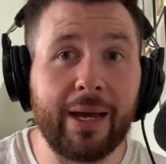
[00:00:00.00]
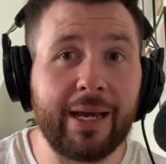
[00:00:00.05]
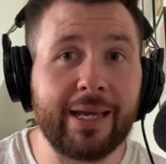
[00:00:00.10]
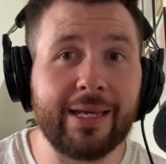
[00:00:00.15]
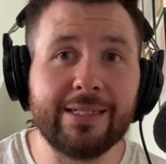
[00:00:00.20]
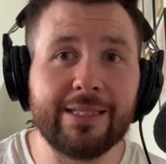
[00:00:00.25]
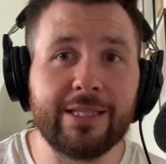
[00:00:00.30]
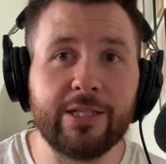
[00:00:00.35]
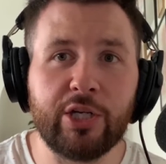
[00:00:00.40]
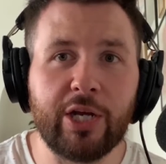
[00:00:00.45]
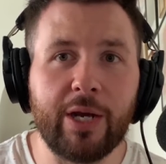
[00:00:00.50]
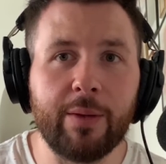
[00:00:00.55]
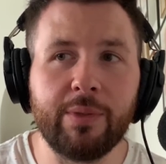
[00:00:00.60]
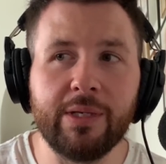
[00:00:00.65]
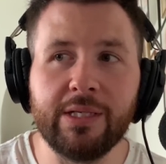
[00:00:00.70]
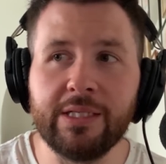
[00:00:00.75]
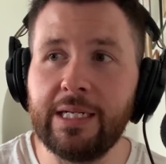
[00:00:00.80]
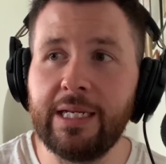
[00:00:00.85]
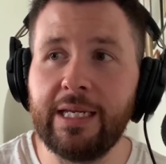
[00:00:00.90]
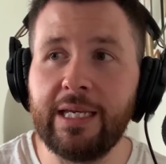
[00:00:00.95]
back into the
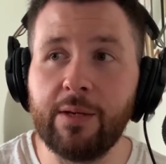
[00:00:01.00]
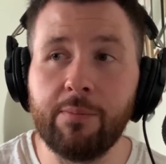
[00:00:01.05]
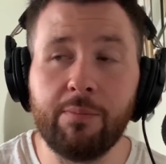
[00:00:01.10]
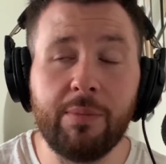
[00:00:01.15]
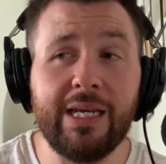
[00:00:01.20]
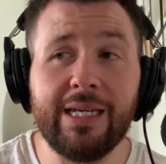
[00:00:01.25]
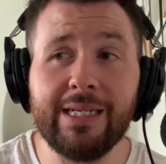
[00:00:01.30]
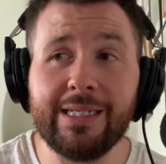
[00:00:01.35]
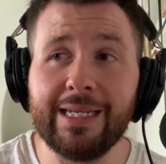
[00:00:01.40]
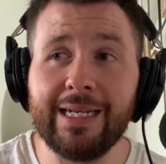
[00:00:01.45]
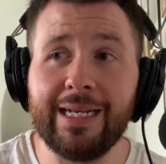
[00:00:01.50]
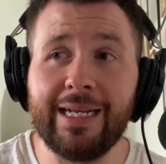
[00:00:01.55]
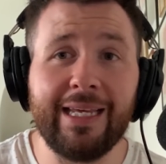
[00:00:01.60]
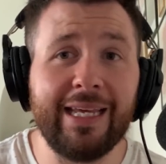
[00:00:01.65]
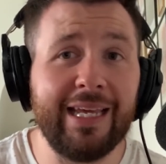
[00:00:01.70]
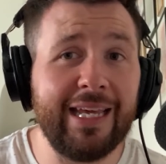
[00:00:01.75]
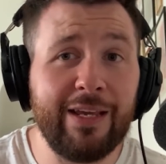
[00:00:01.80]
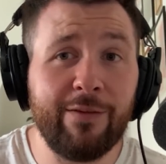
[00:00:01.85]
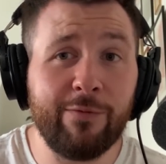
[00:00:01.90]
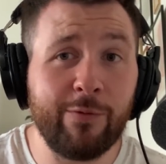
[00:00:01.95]
Champions League immediately,
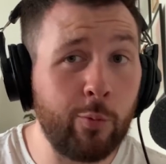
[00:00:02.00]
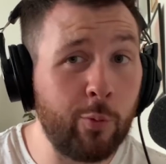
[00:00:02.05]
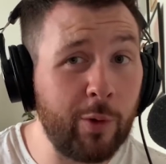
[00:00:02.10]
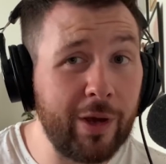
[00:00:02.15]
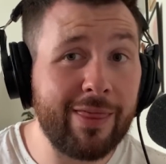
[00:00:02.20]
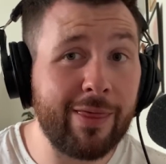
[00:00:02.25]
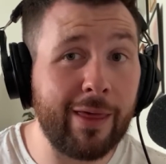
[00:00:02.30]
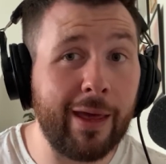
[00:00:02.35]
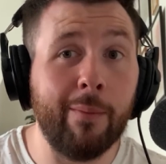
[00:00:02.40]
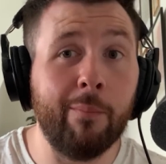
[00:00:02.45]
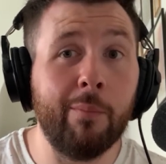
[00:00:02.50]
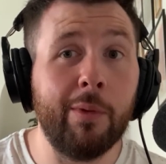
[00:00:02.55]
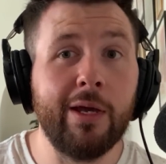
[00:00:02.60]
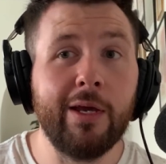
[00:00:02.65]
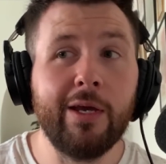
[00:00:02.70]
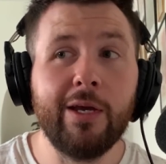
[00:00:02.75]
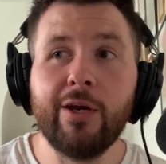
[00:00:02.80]
even with him.